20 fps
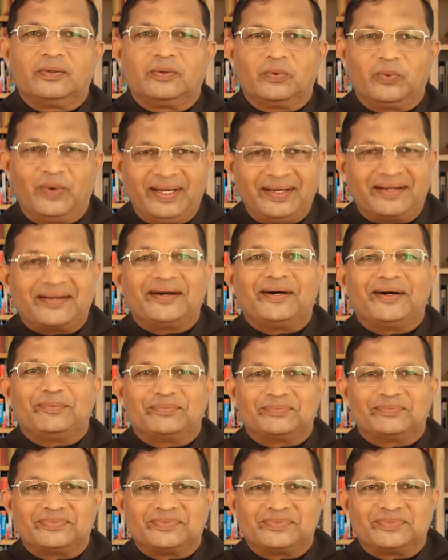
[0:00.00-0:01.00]
Welcome
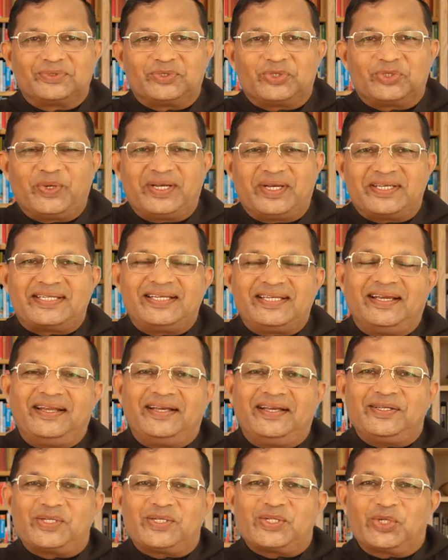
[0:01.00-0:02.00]
to a
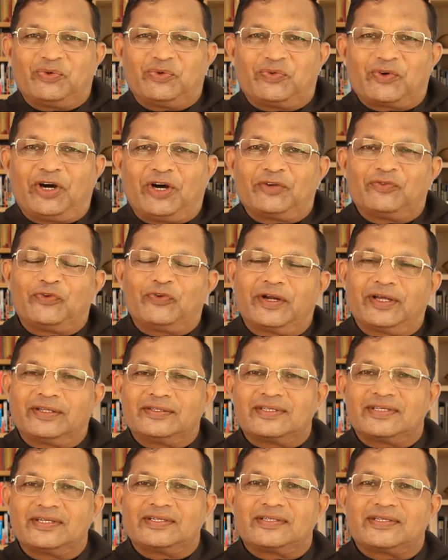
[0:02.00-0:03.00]
series of
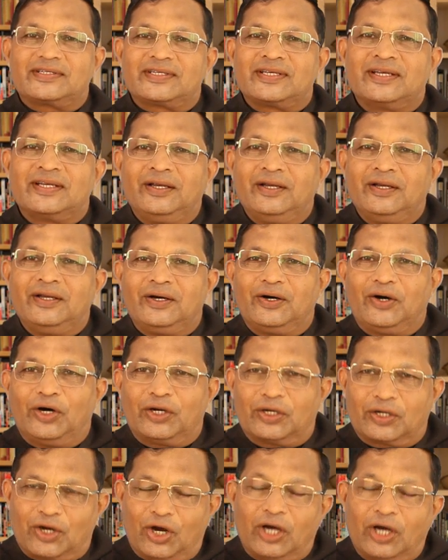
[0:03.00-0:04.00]
conferences
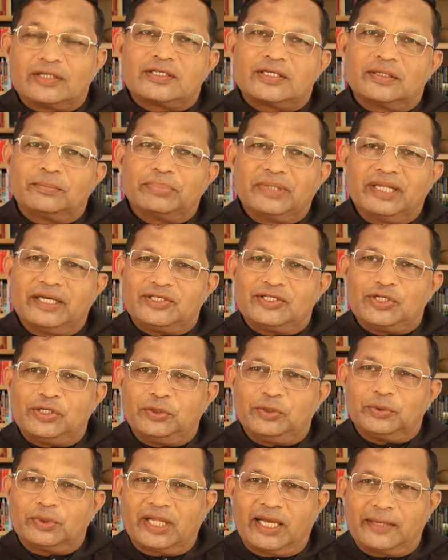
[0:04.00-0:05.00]
on
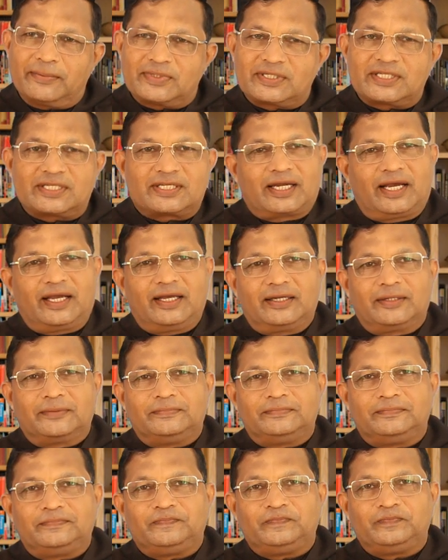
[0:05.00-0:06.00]
contemplative lifestyle.
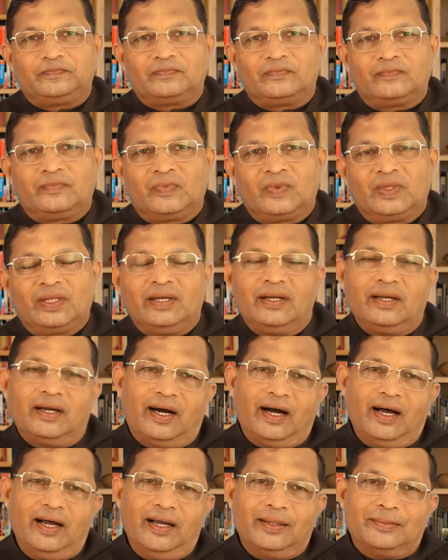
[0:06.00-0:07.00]

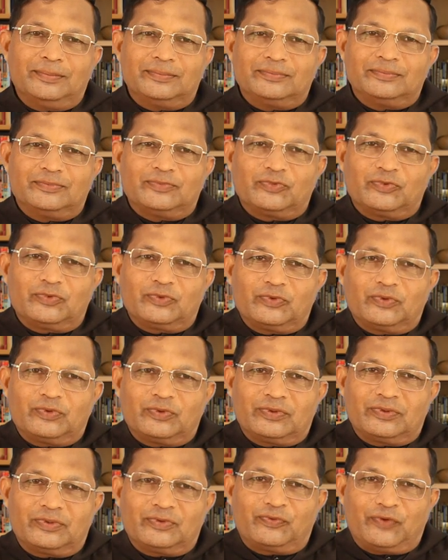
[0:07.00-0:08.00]
I am
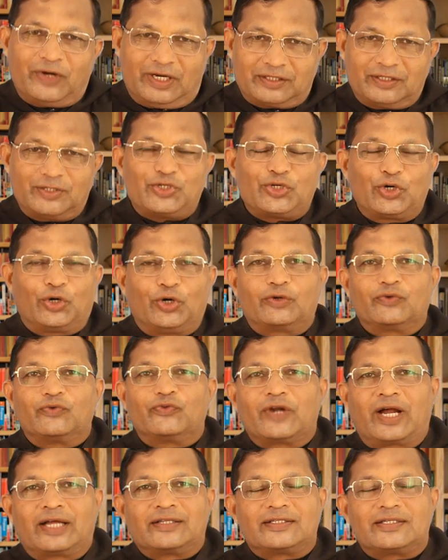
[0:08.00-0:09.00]
Father John
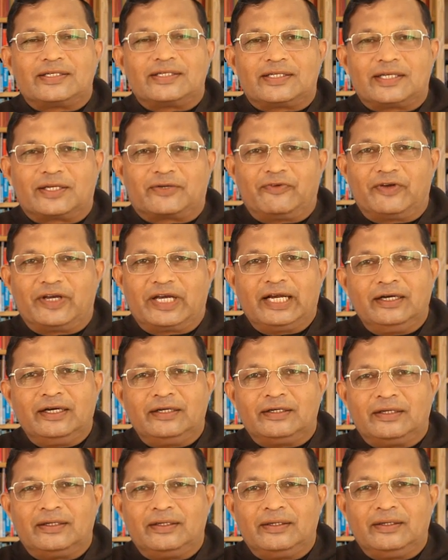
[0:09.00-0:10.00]
Francis Sequeira,
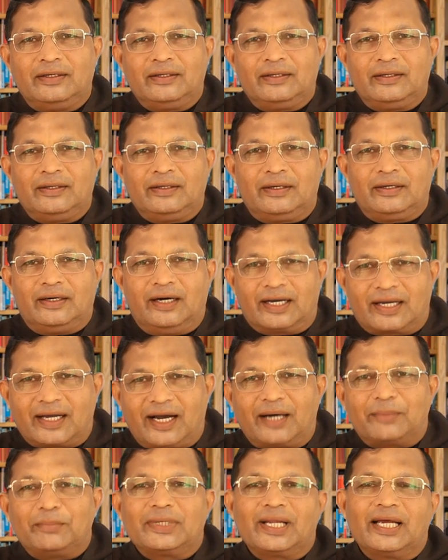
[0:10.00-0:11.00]
a
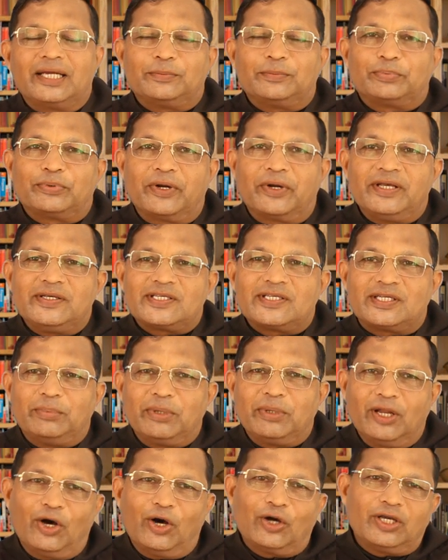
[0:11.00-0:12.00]
Carmelite priest
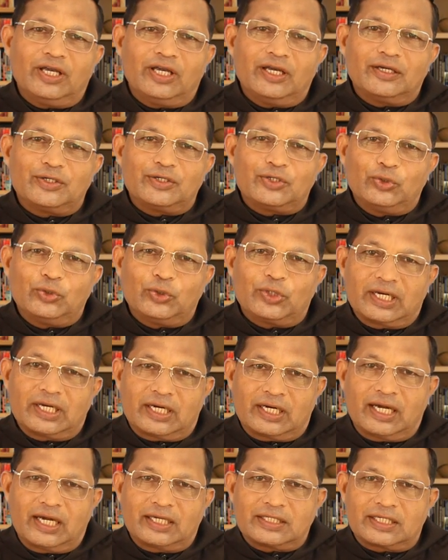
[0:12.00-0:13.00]
belonging to
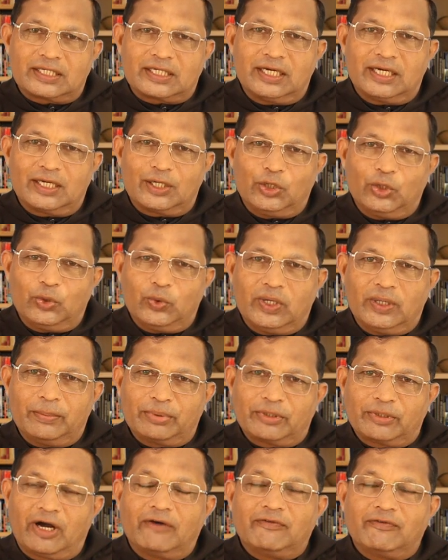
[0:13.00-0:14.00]
Karnataka, Goa
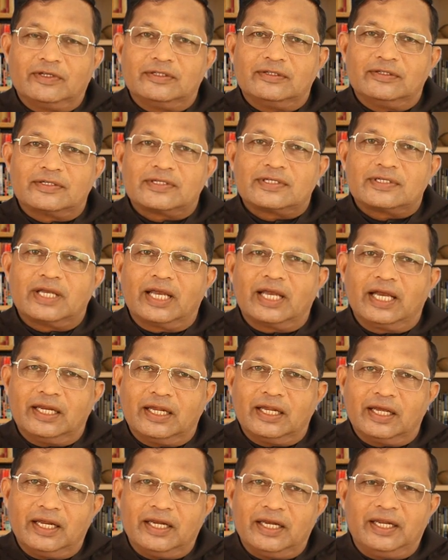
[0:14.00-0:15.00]
province in
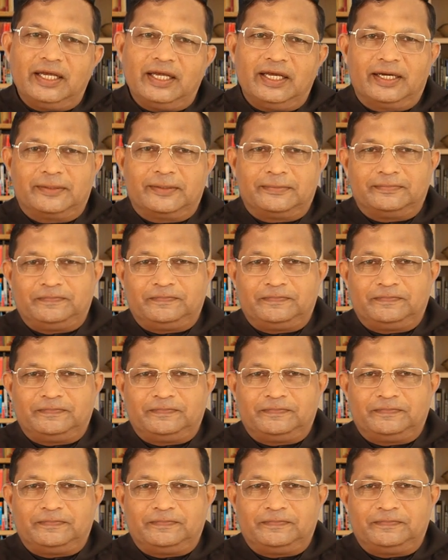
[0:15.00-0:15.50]
India.